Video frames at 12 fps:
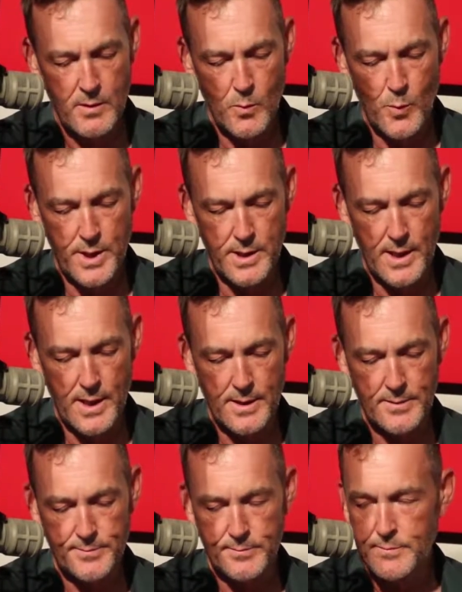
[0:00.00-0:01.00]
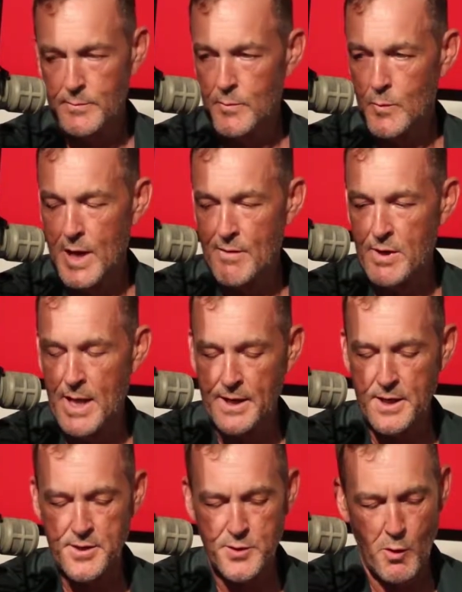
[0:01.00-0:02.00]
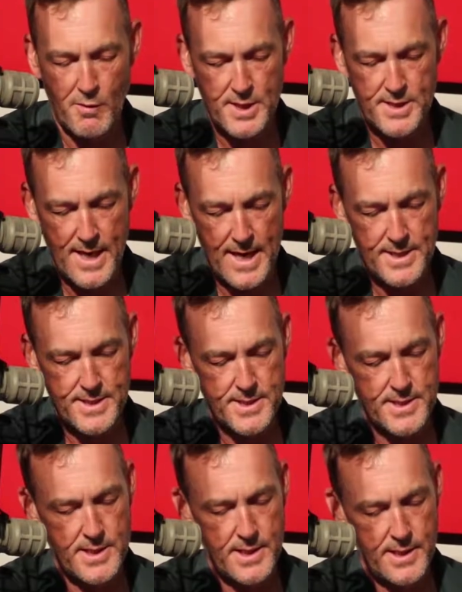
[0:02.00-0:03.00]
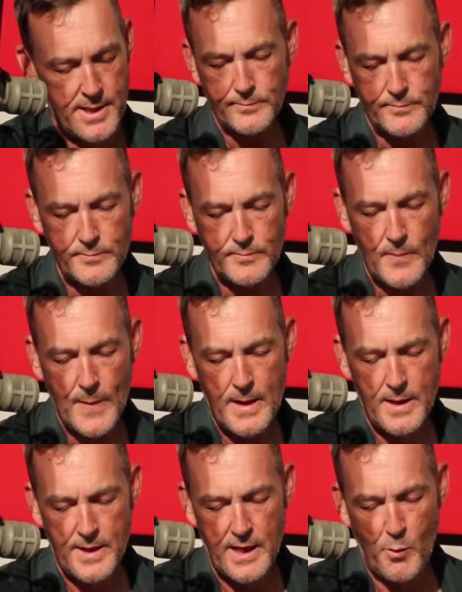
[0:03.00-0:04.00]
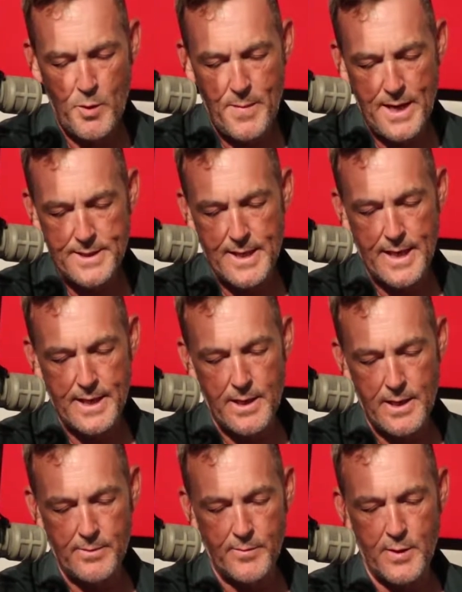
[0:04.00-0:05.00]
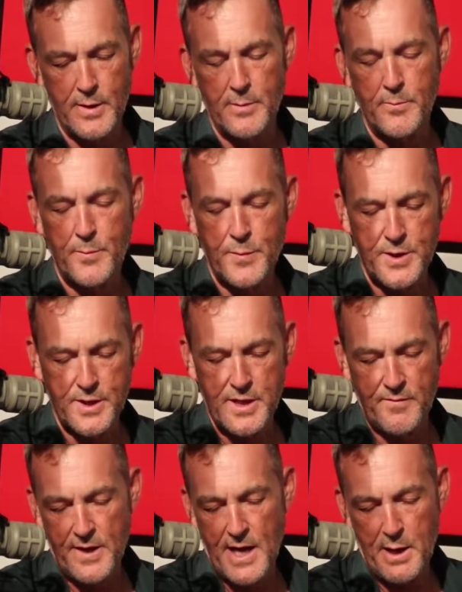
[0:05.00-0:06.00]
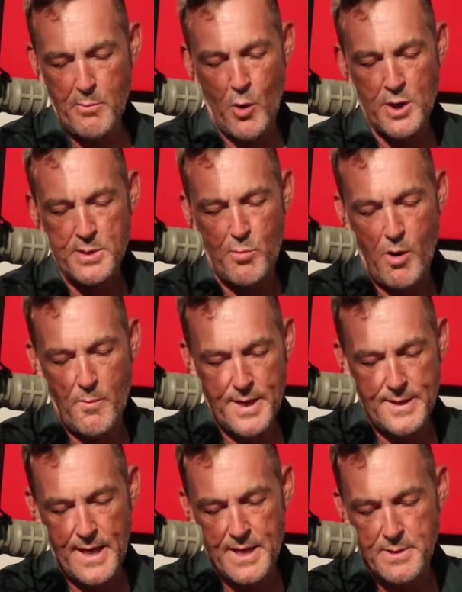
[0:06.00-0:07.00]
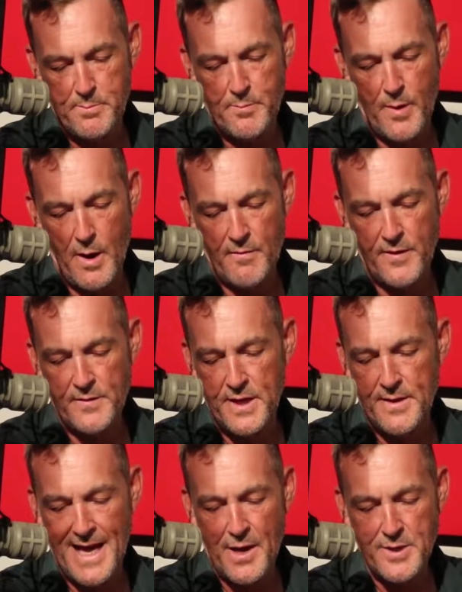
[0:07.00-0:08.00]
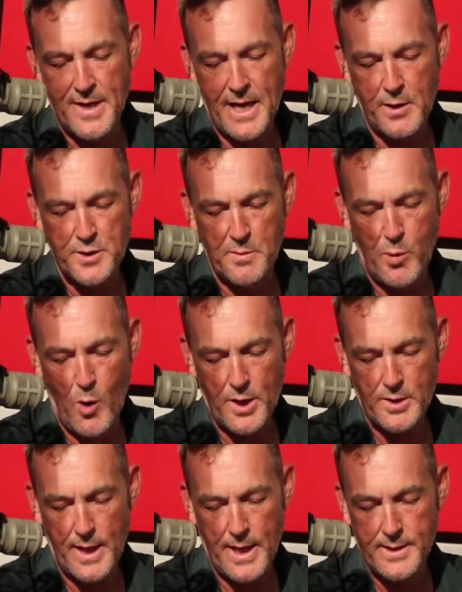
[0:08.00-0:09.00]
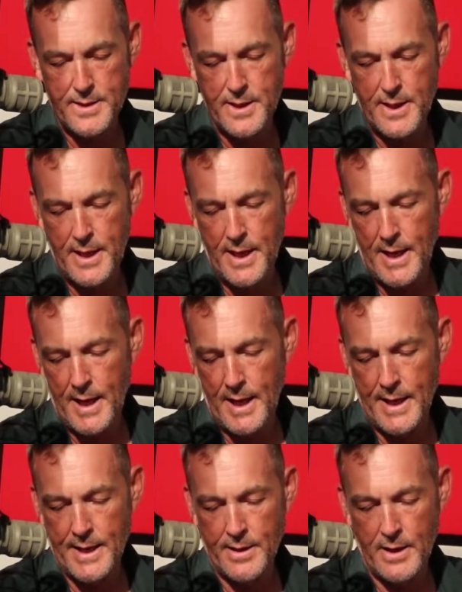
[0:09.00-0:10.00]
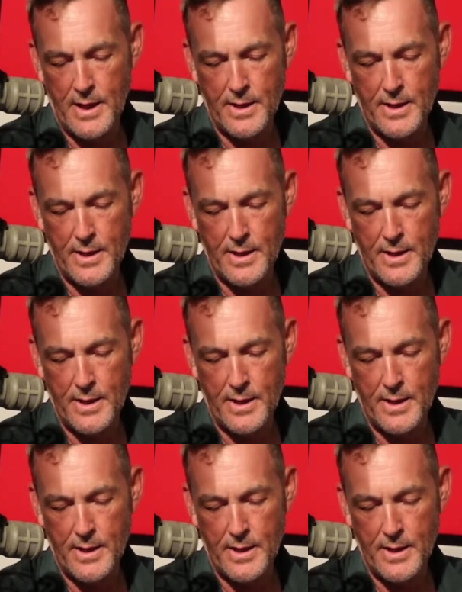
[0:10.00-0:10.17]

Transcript: We have a lot of historic sites. Yeah, we maintain the Suffolk County Parks Department maintains 50,000 acres of parkland, and